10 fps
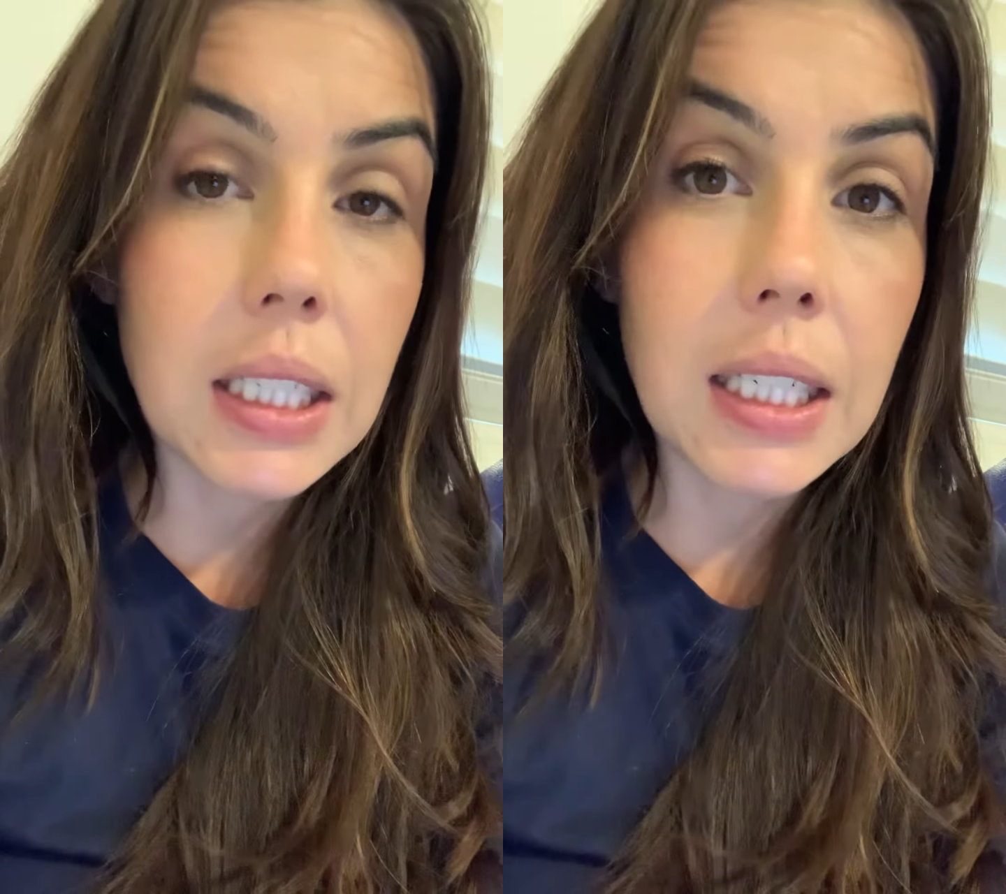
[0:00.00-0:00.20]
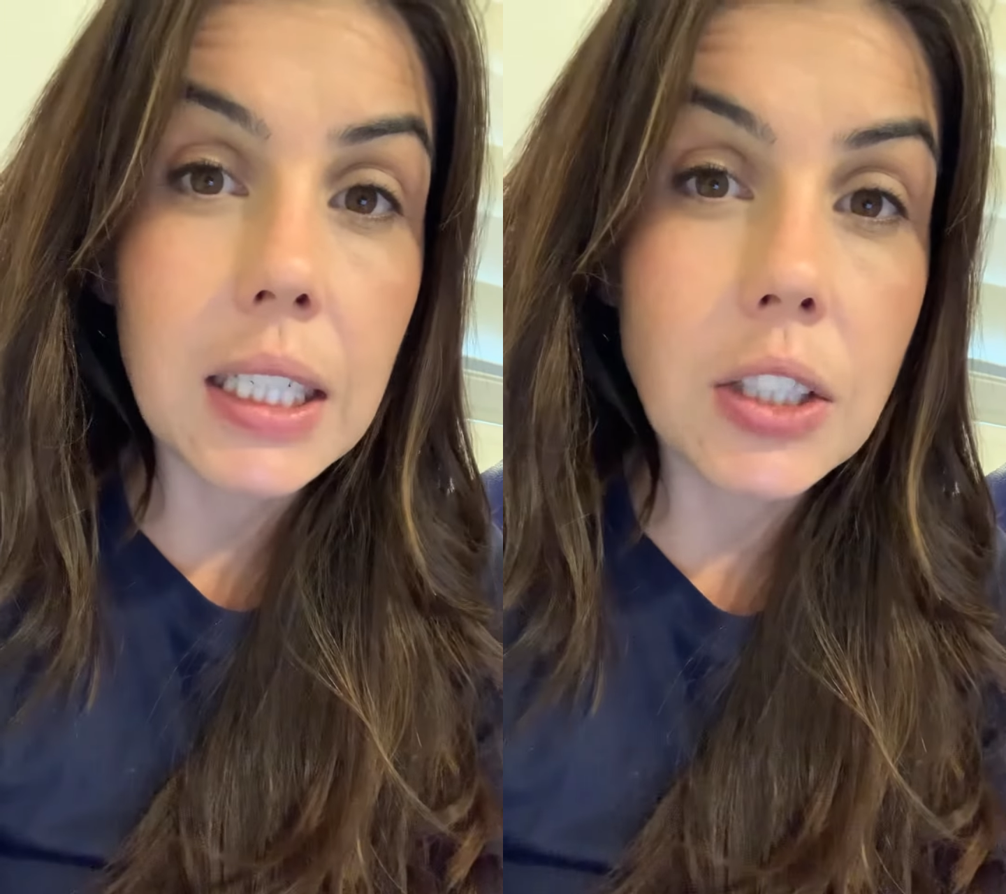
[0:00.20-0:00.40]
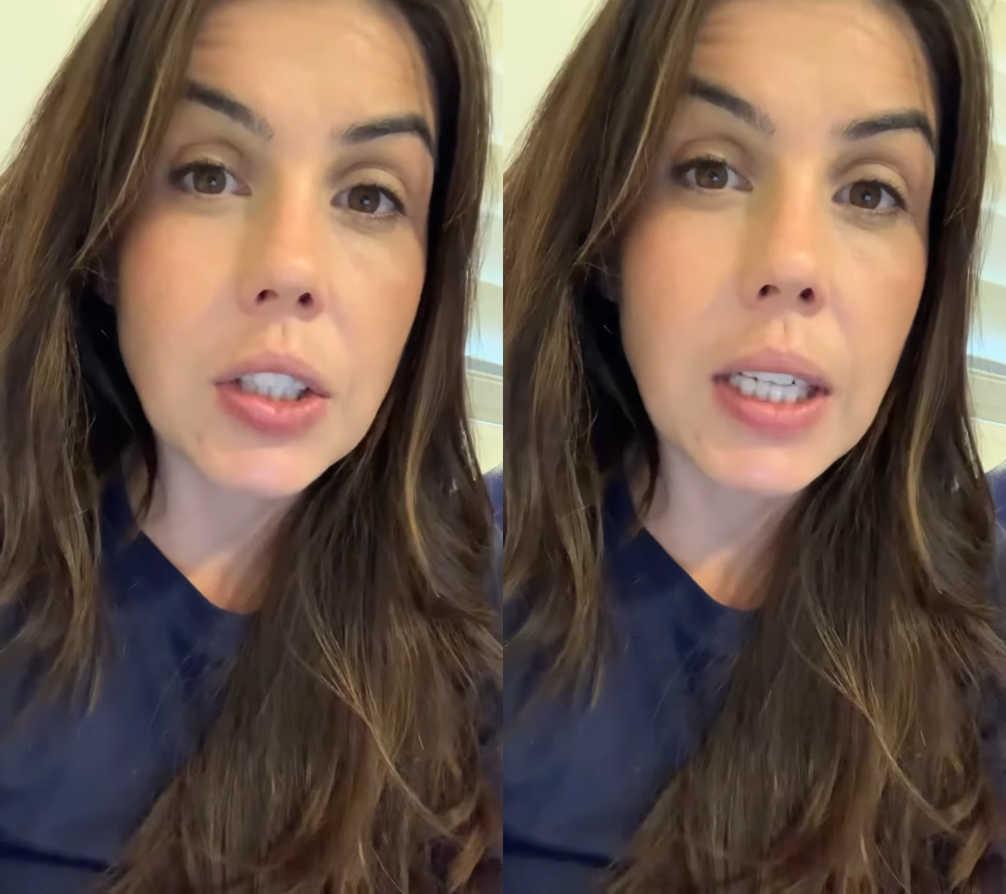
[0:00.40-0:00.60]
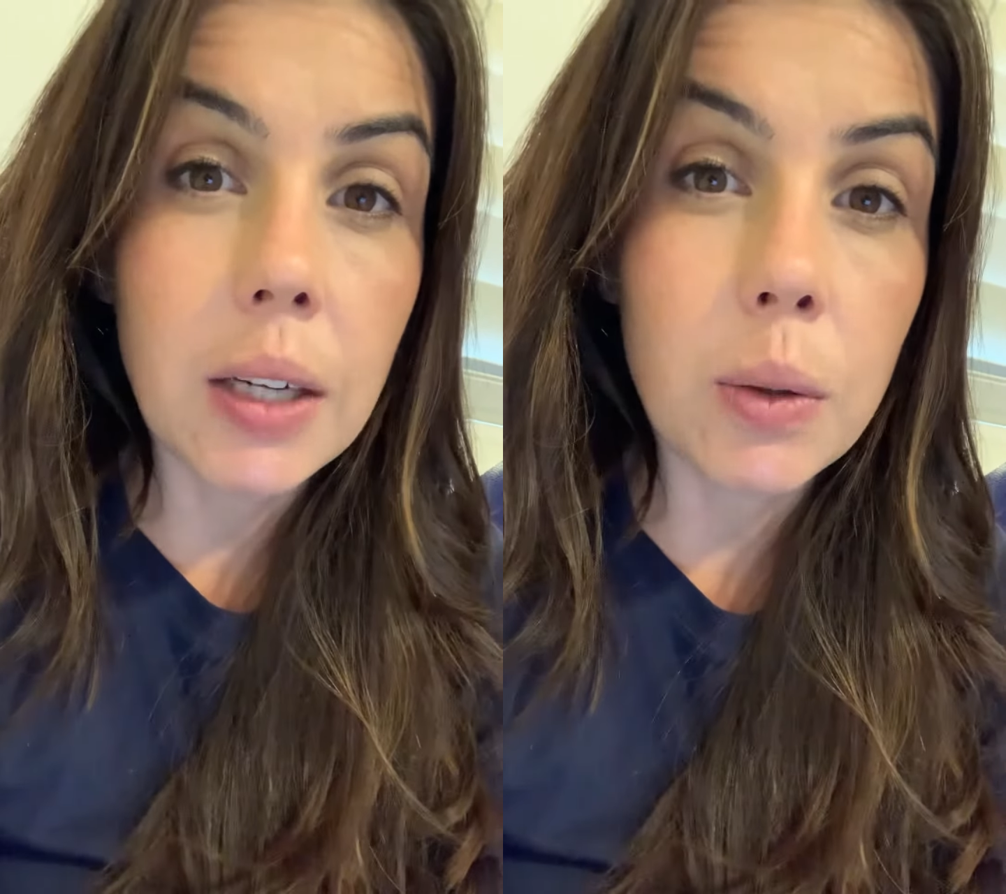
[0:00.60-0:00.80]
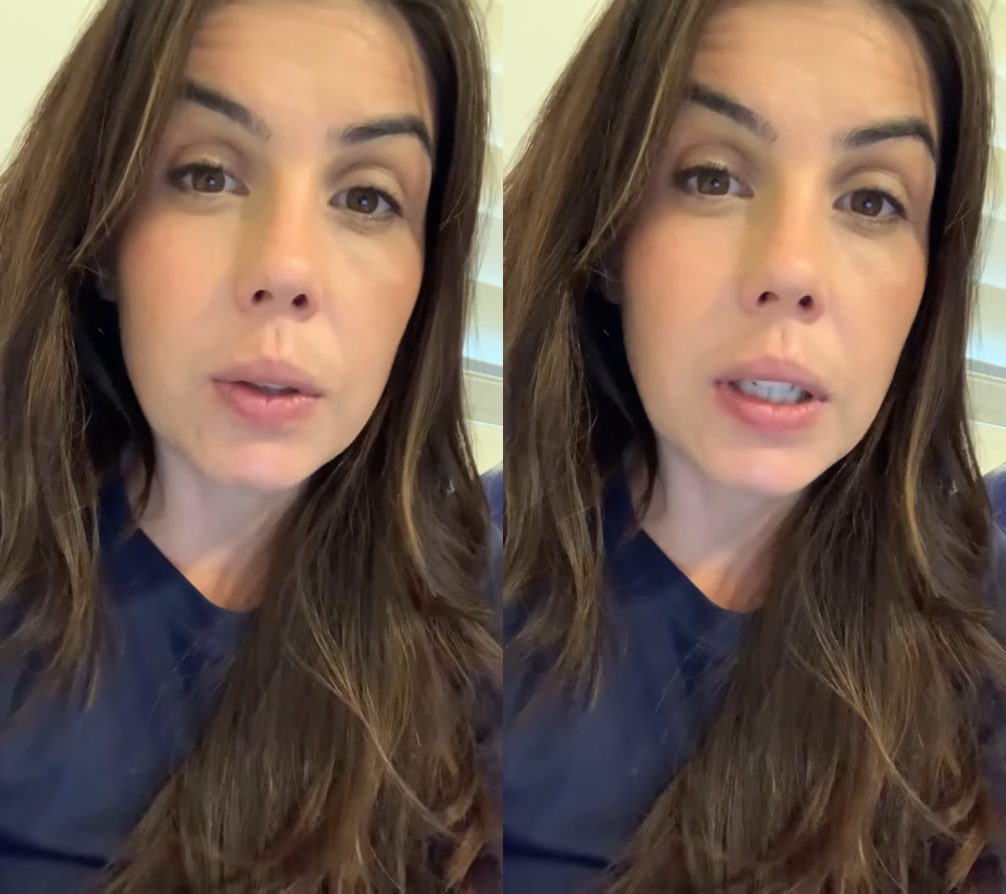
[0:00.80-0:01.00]
each
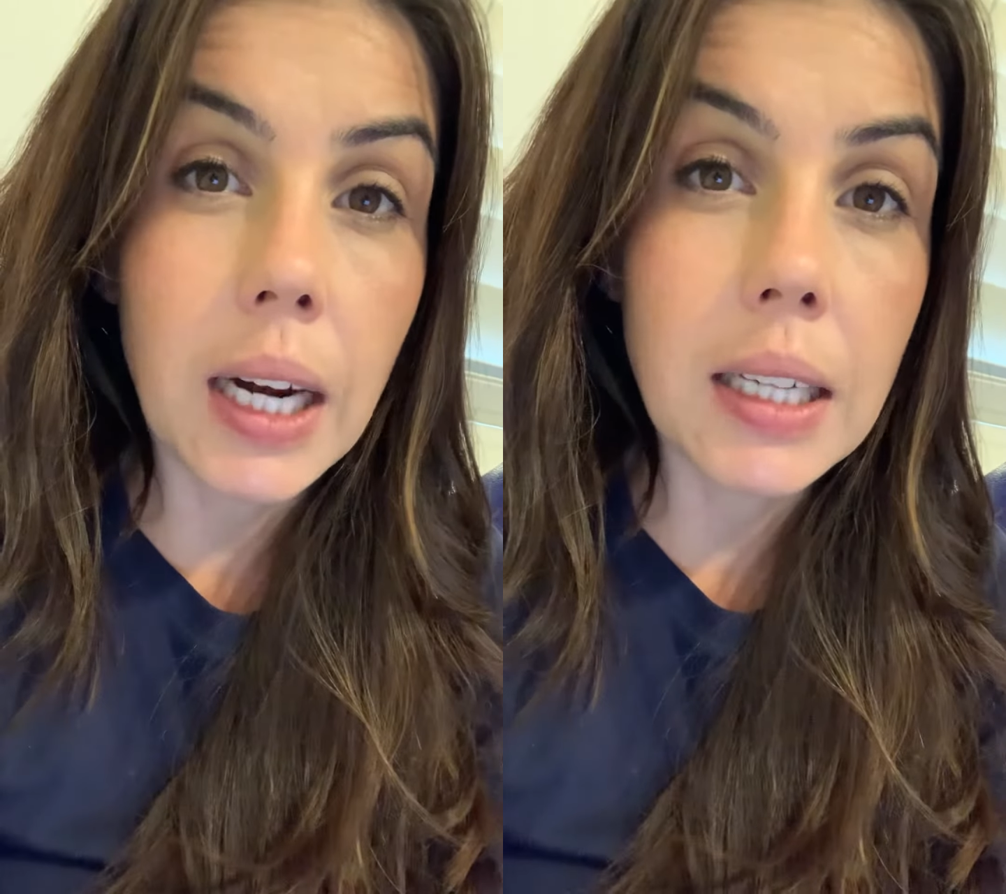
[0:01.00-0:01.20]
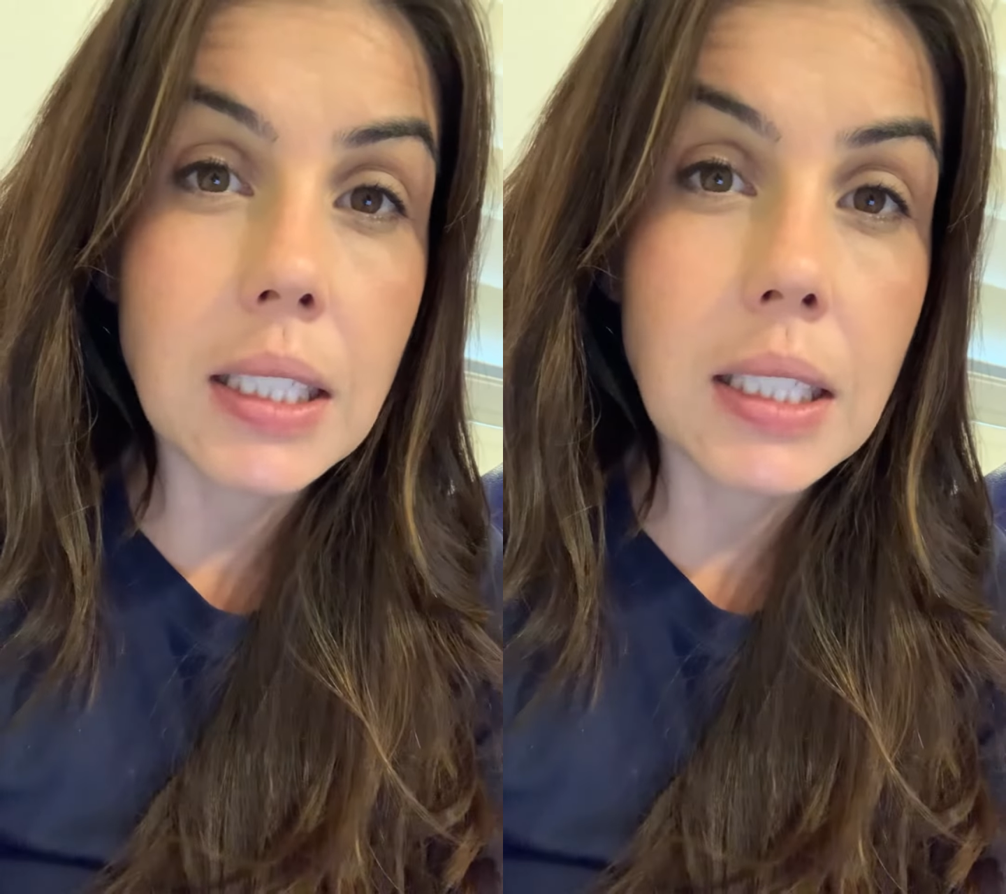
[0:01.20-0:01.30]
stakeholder has a